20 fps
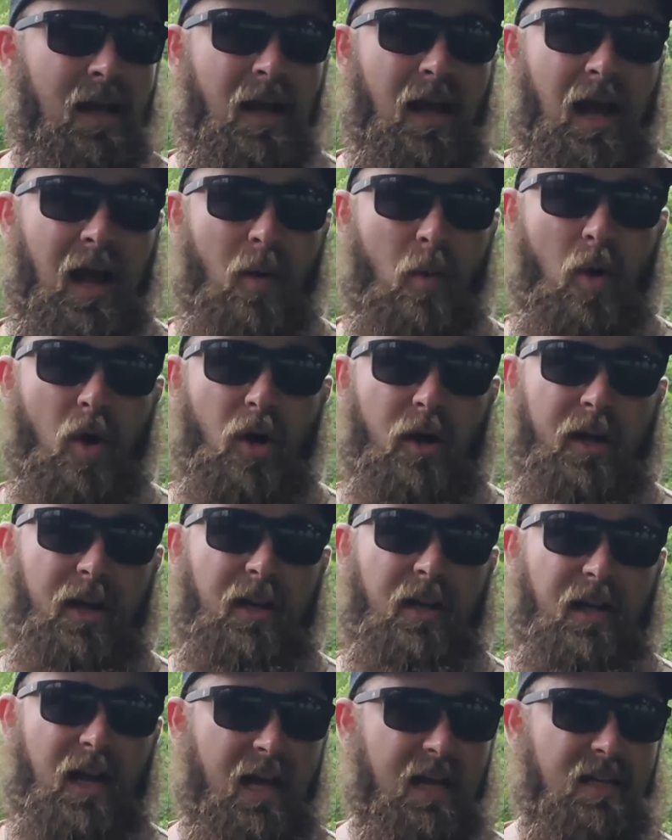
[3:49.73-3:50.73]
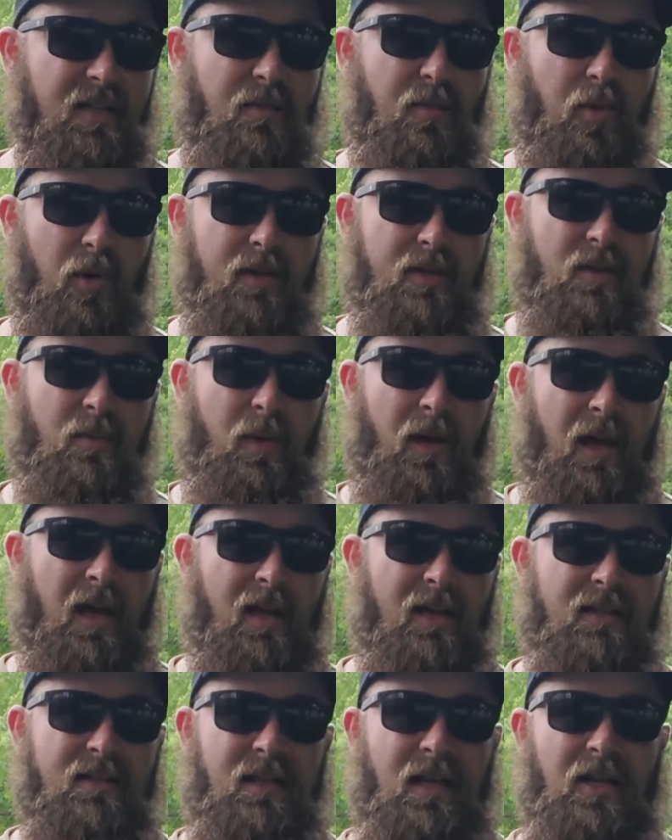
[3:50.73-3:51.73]
I walk at a nice brisk
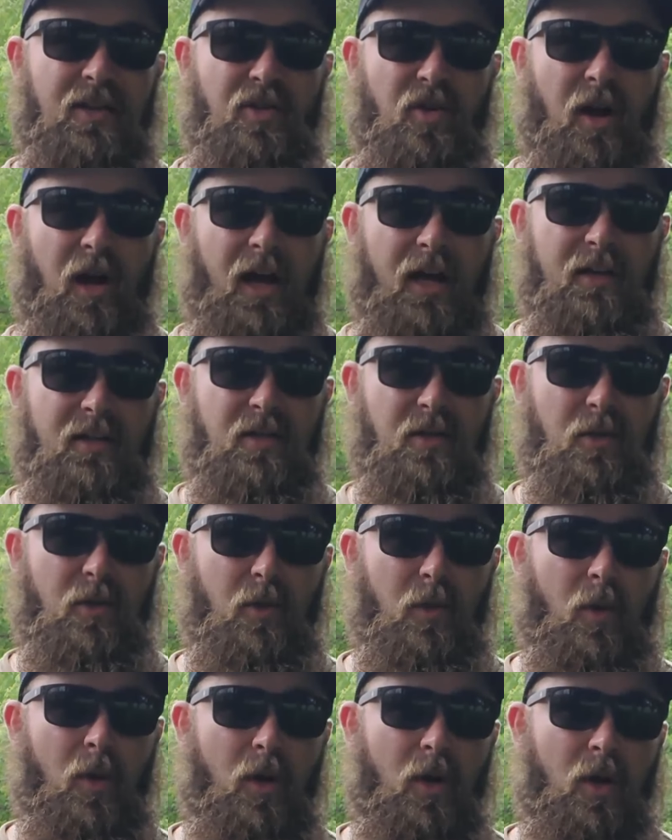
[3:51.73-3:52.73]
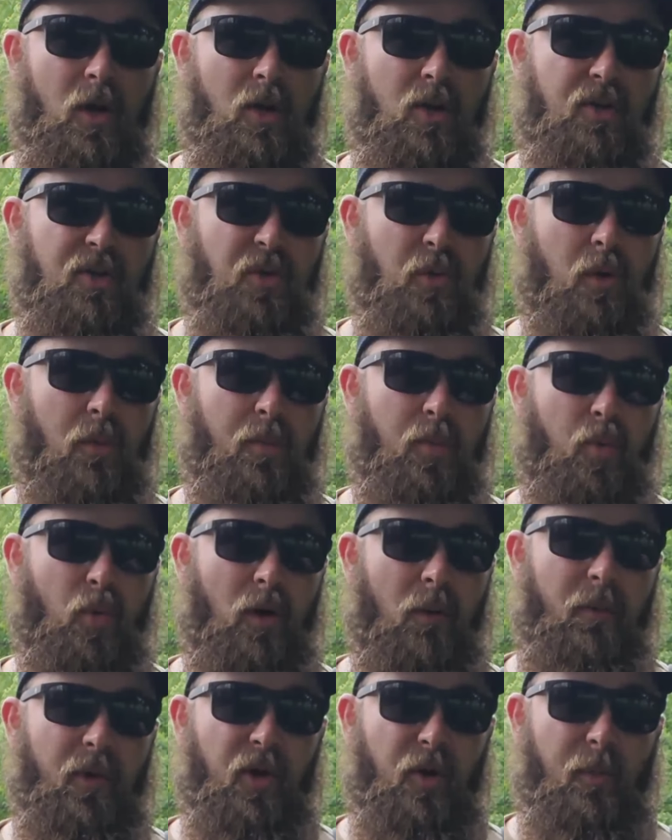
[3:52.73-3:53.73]
pace. I try to do a
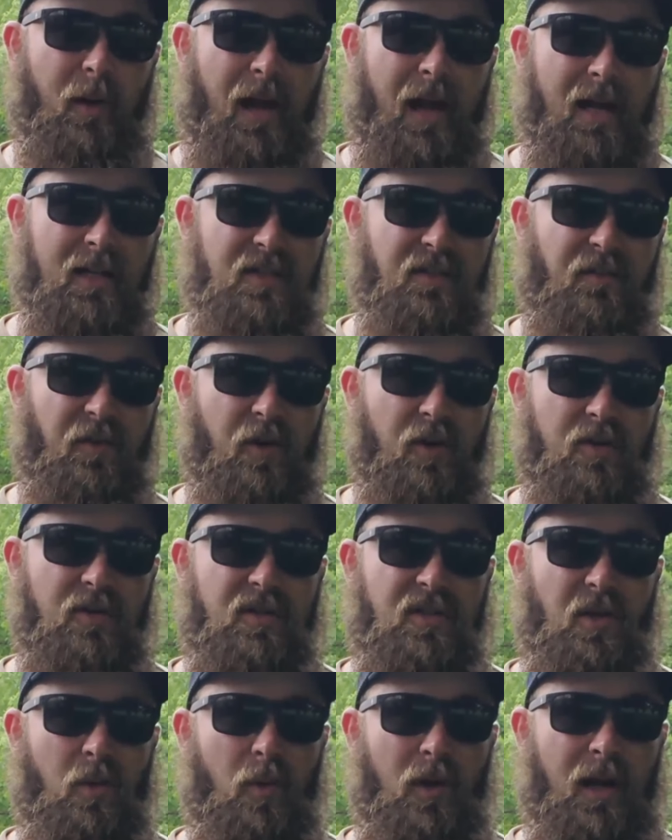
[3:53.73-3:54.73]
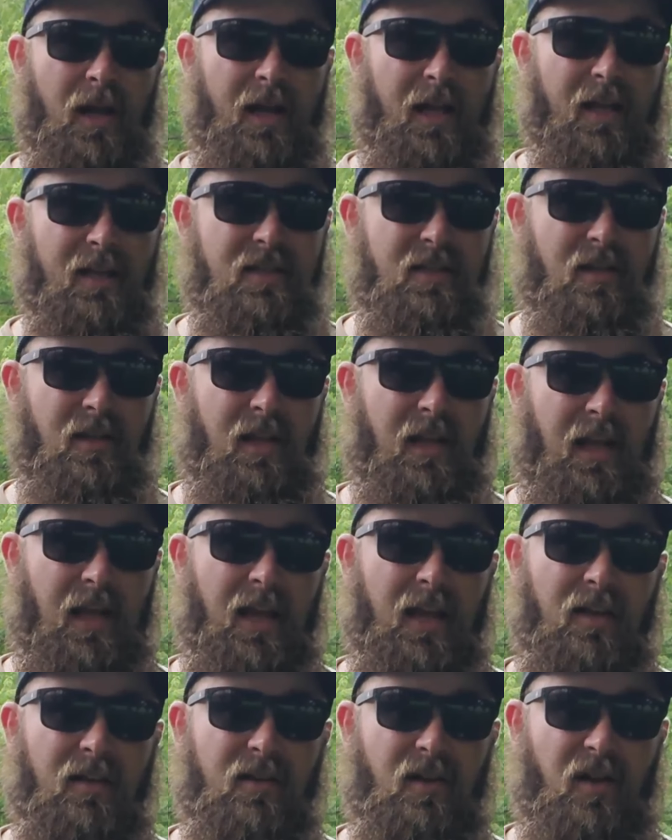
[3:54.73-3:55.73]
perimeter pass first, so when I get to the
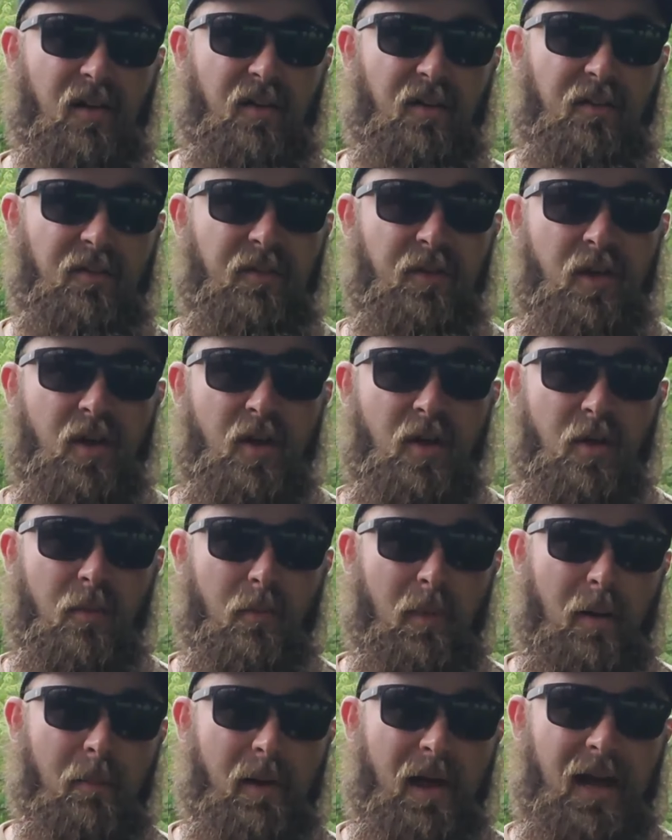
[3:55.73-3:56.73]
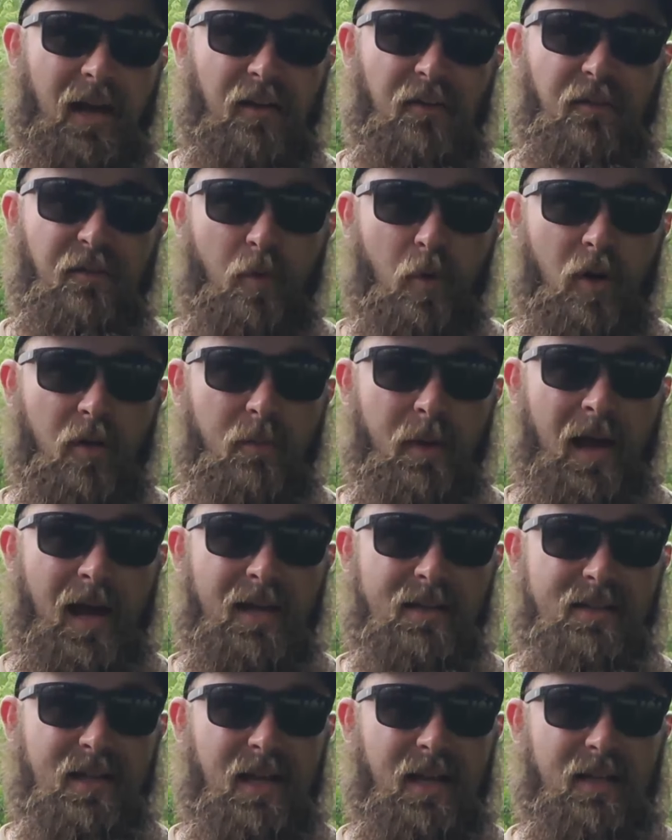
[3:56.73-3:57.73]
end of my back and forth
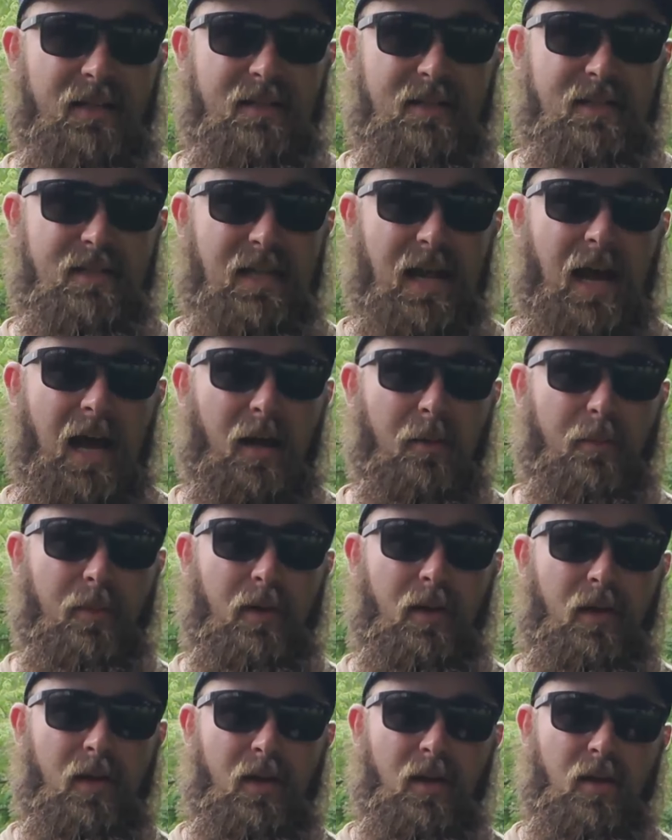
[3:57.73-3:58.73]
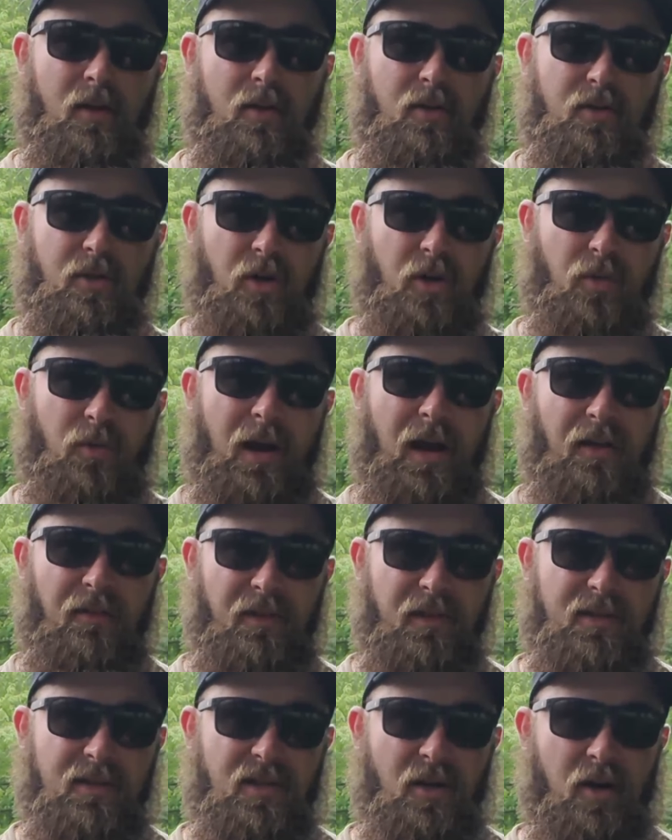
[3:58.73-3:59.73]
pass, I can stop, turn around,
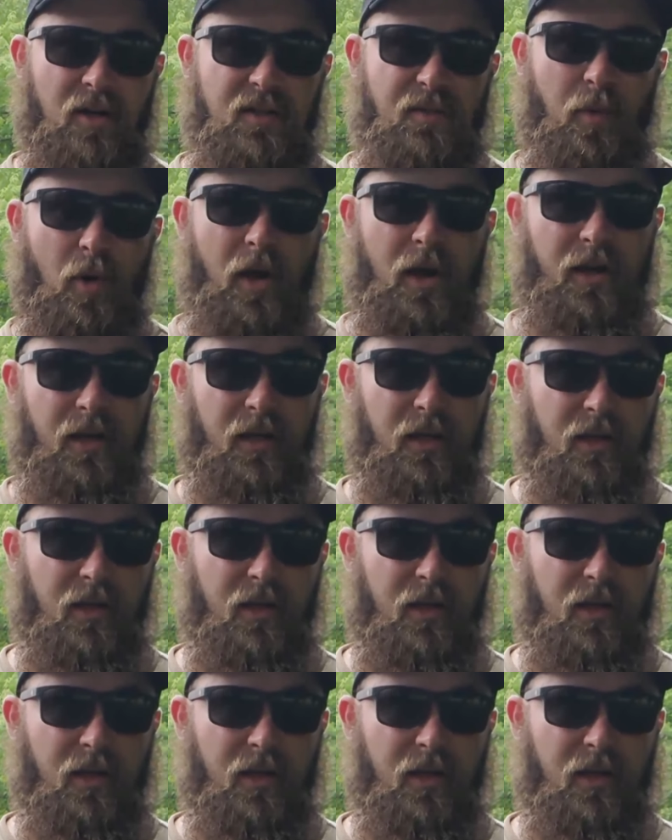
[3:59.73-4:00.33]
then start spraying and